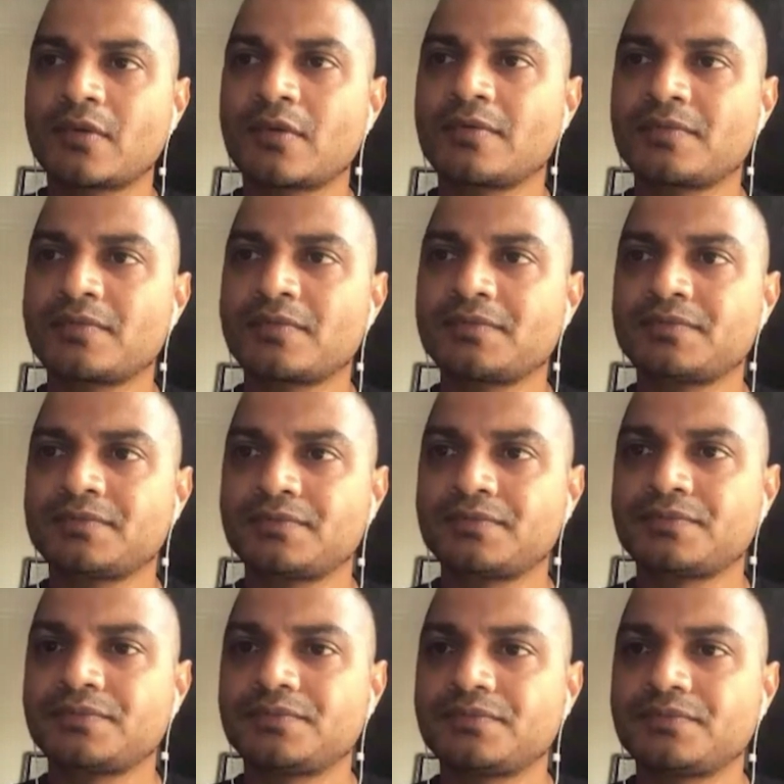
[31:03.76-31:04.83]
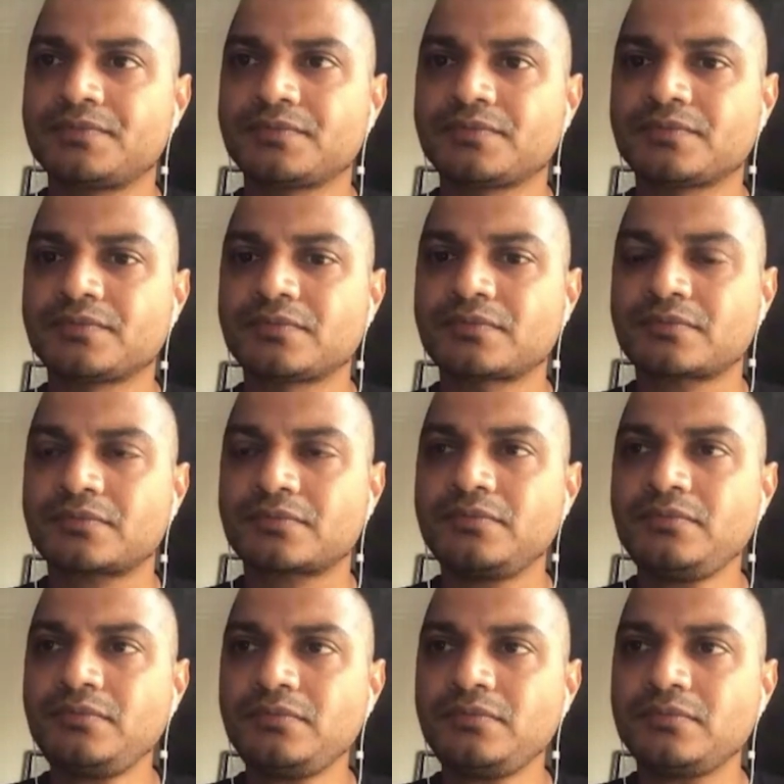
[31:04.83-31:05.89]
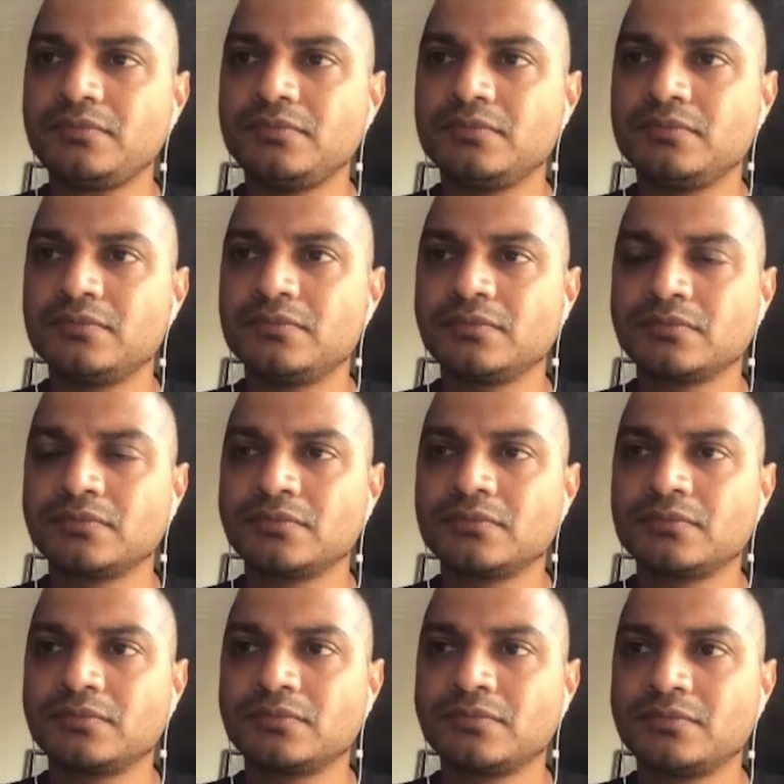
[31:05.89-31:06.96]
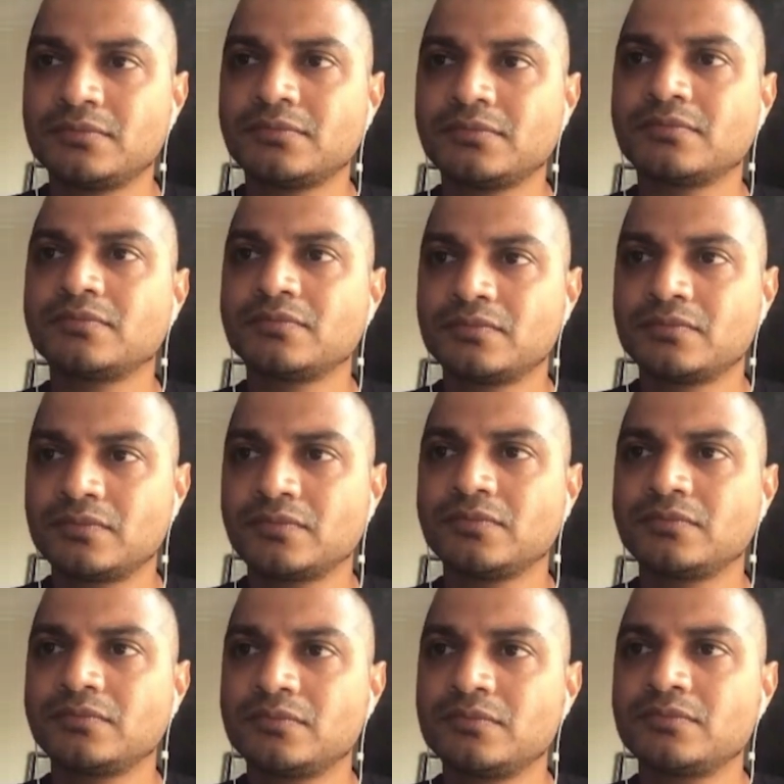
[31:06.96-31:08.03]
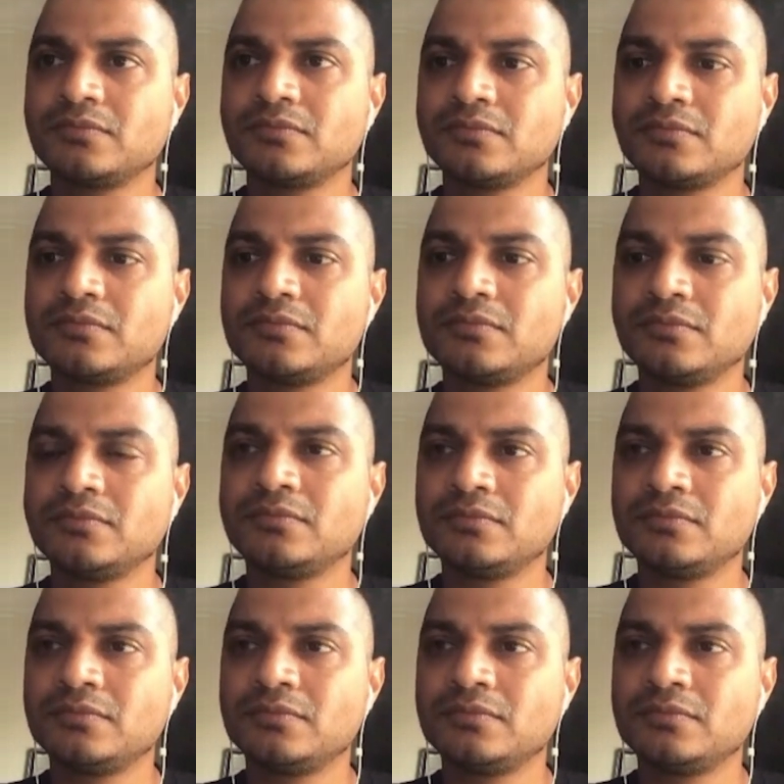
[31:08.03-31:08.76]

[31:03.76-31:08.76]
(not speaking)